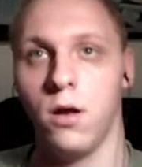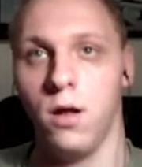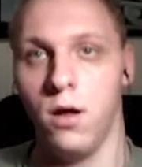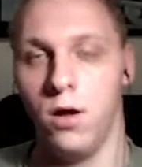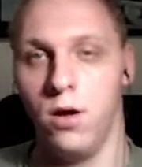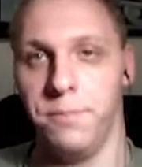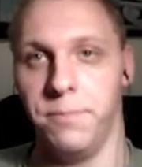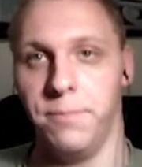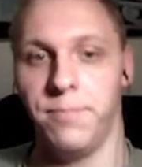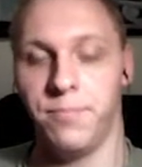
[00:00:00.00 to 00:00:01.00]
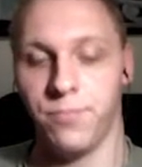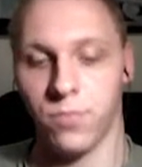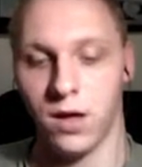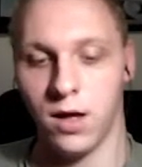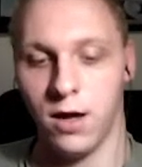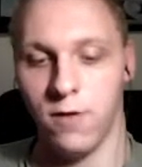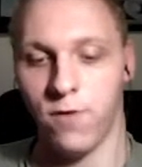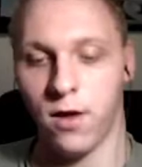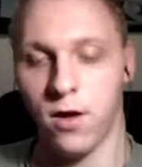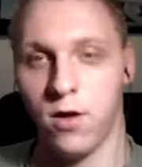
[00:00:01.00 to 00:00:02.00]
I
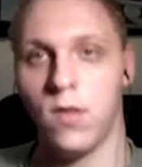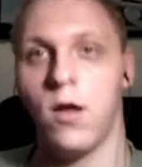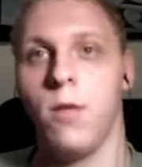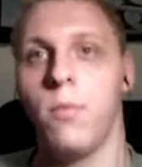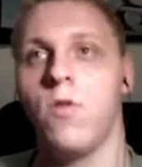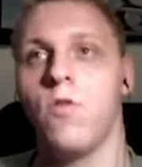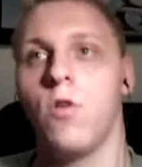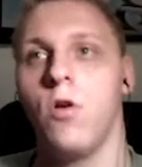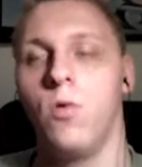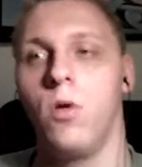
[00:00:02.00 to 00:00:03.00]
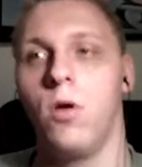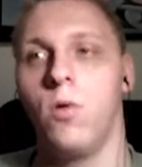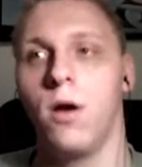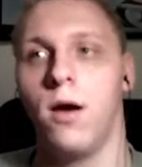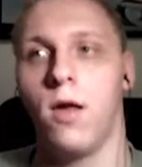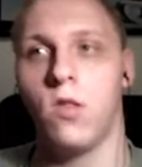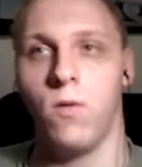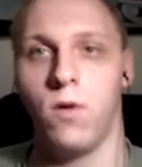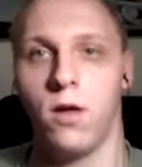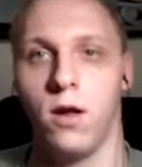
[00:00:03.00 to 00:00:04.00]
figured I might show you guys how
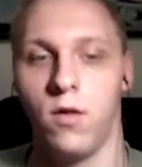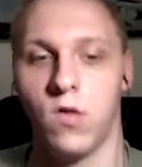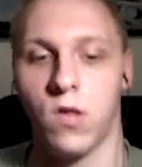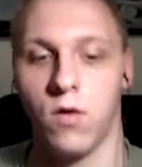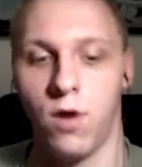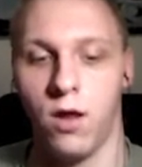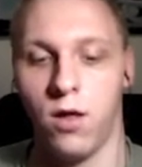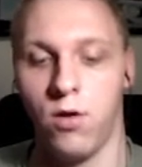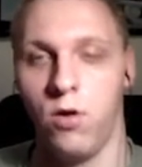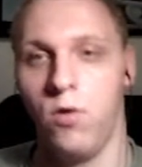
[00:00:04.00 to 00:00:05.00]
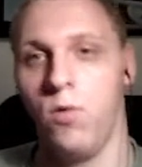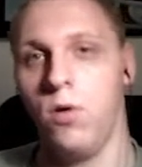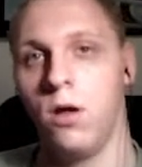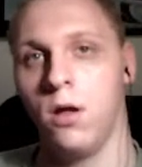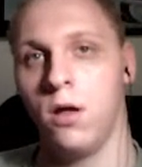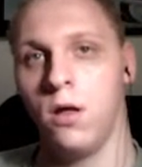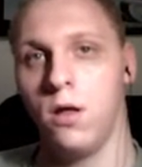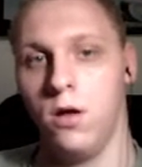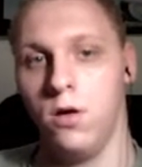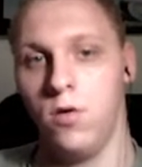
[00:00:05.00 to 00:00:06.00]
you can start writing your own
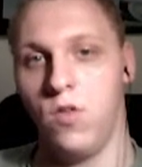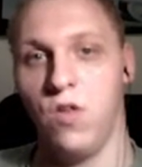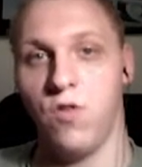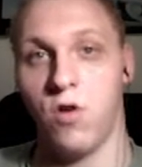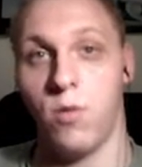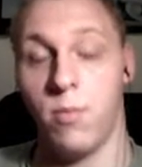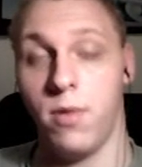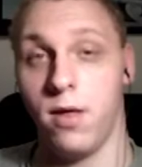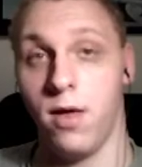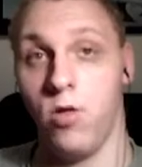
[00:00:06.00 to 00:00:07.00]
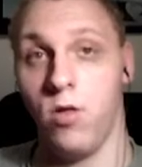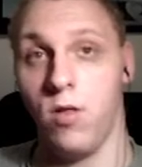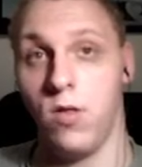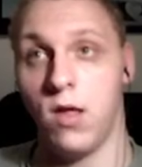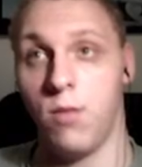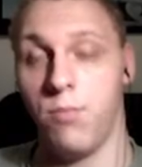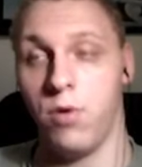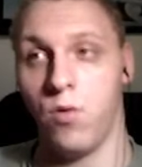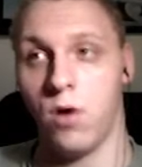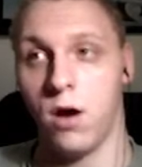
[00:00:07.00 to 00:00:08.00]
C# applications and
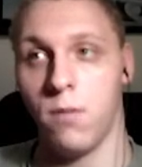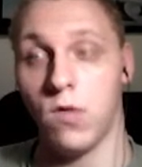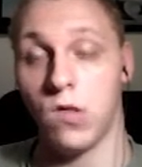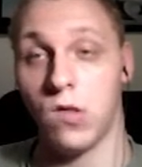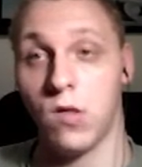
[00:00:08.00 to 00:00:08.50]
programs.